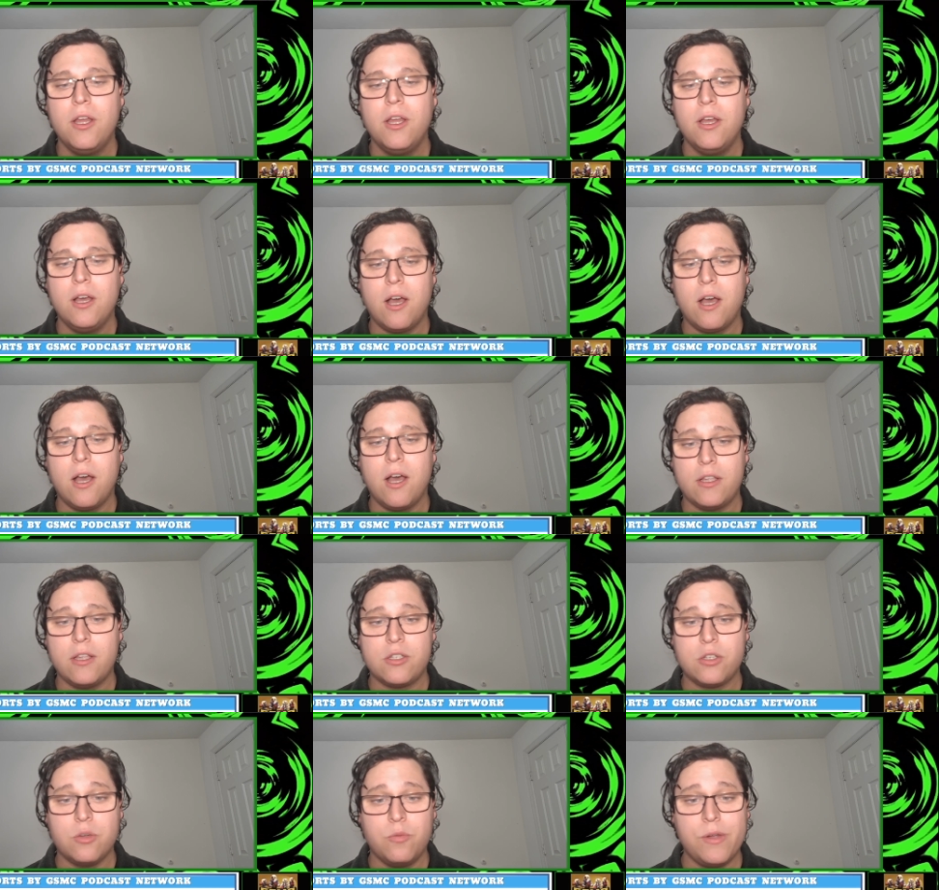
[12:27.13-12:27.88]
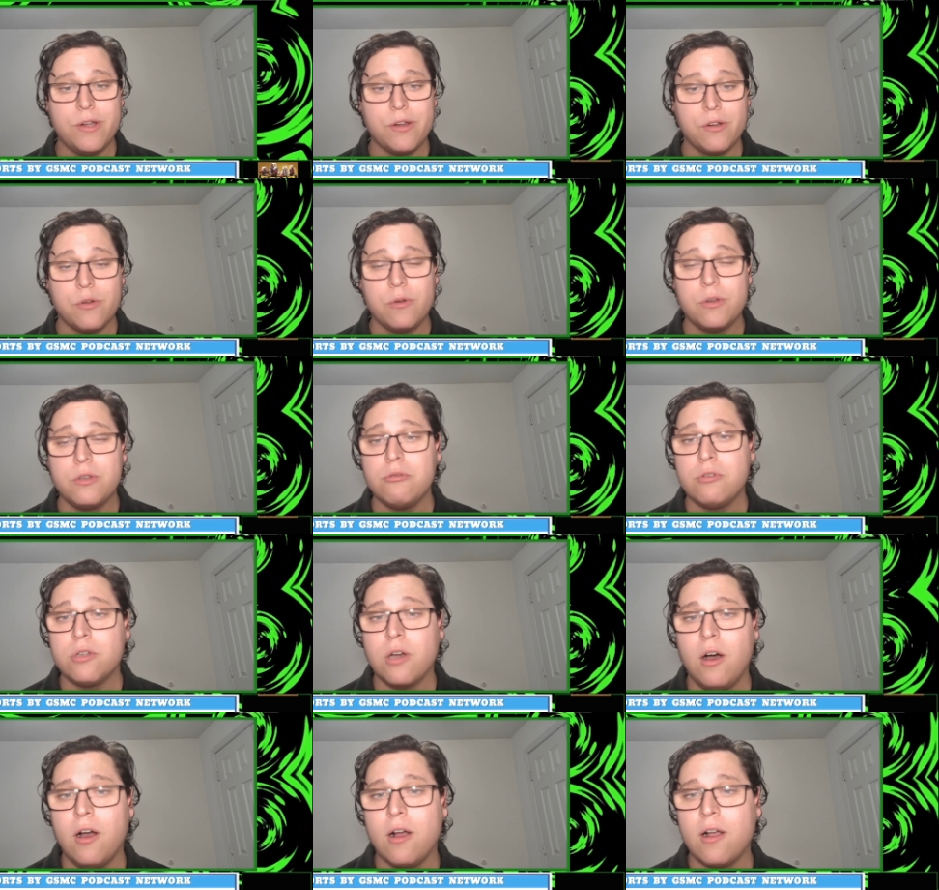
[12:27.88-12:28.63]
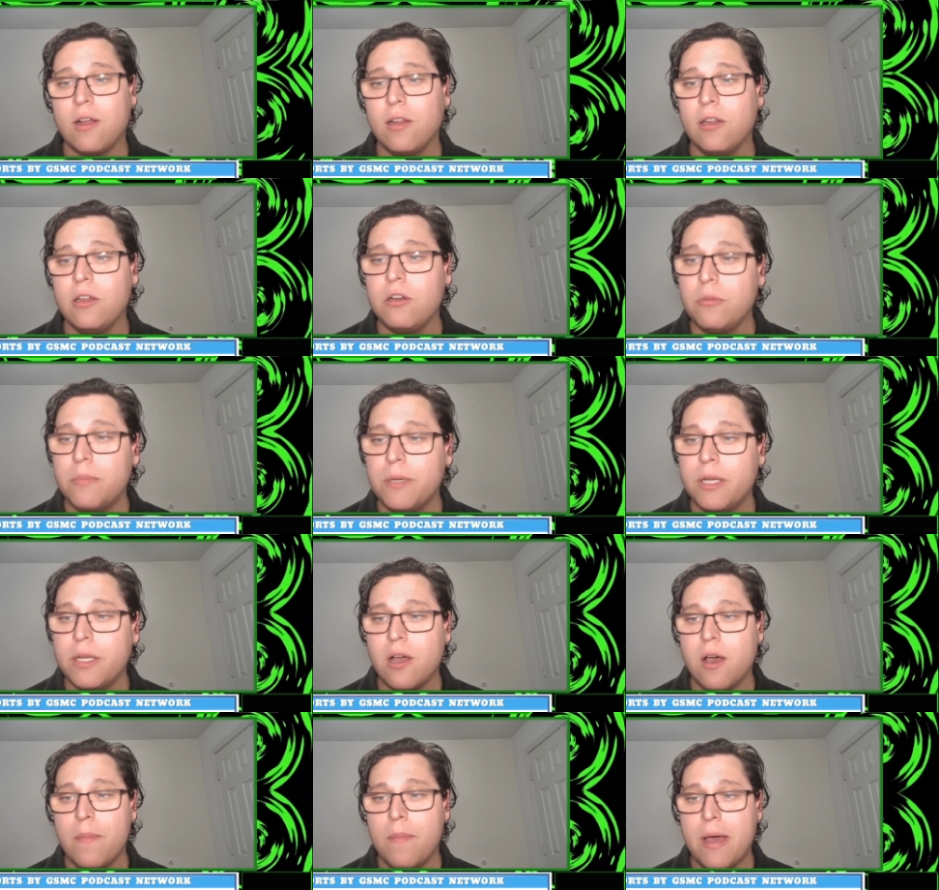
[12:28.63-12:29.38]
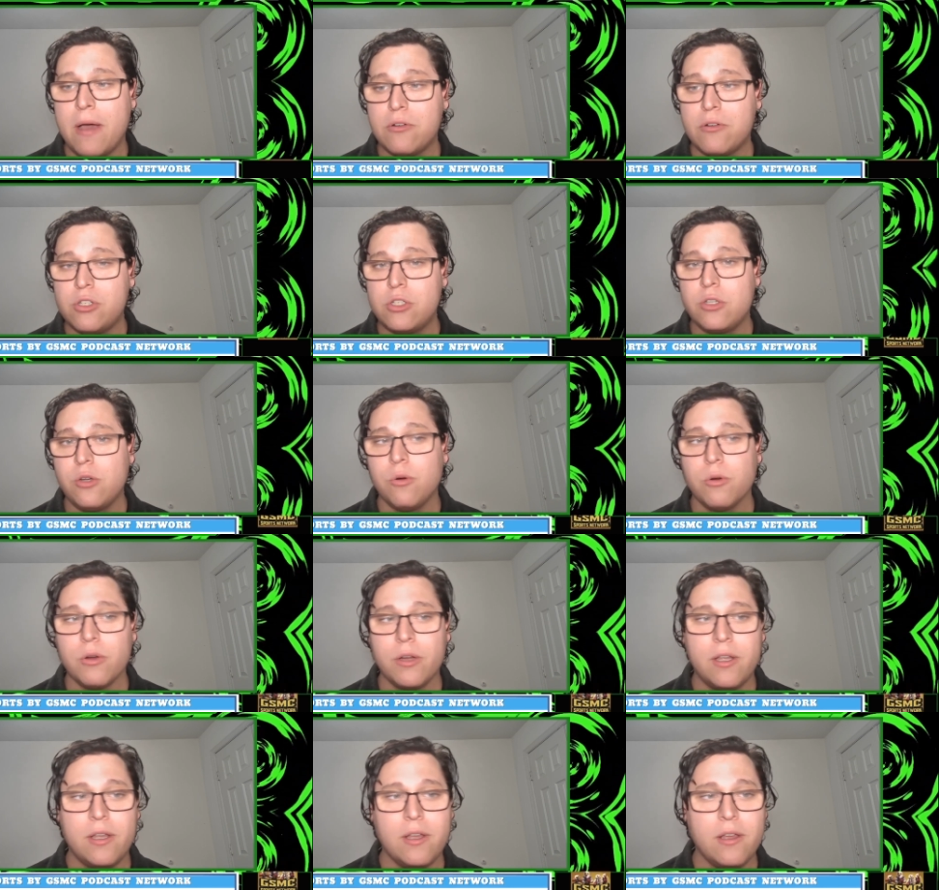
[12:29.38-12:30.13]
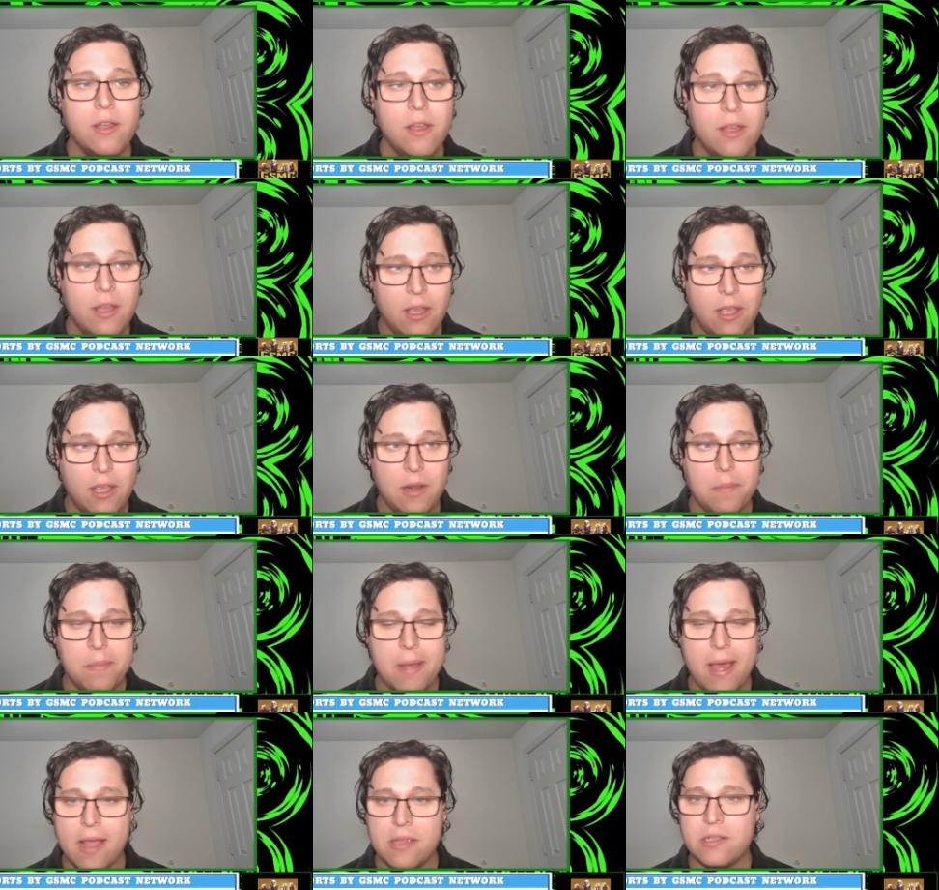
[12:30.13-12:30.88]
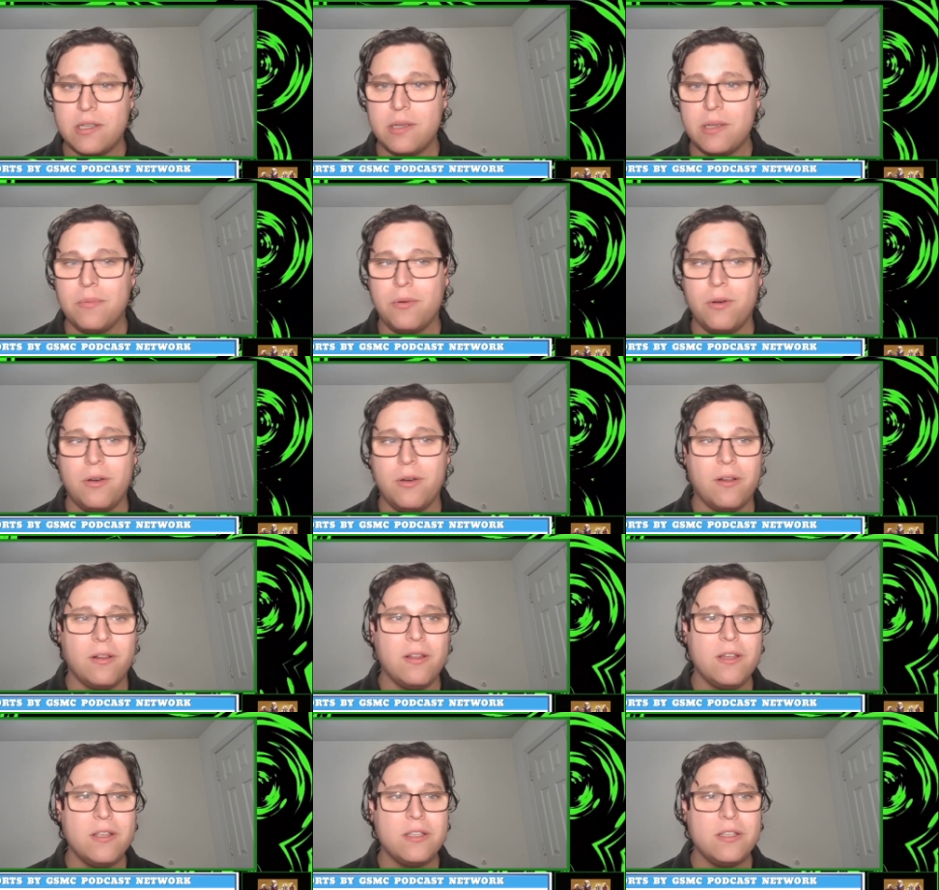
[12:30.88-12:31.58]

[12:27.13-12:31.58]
Uh, so we are going to talk a little bit about scoring in basketball,